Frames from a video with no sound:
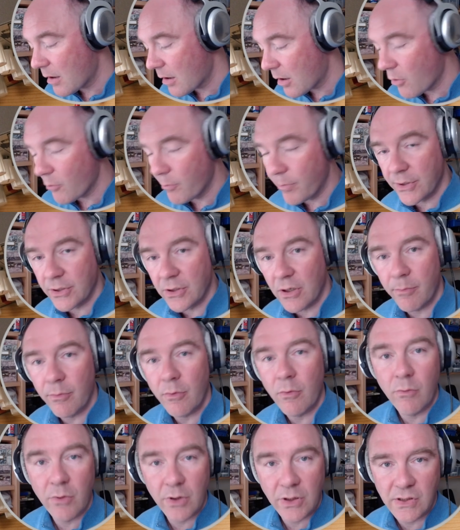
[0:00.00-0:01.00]
opened up
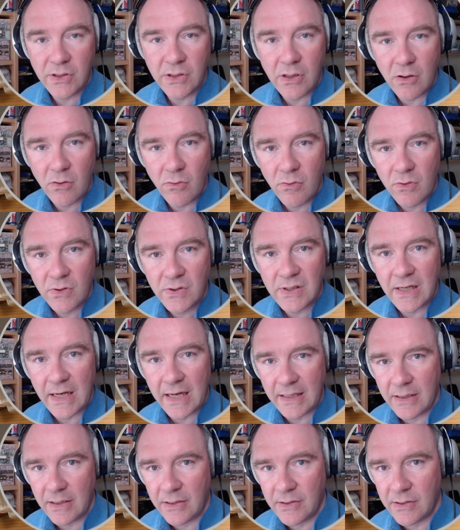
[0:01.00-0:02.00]
once you
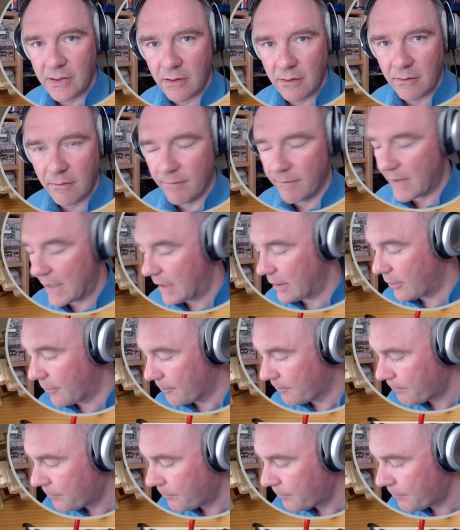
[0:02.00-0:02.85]
select a certain value.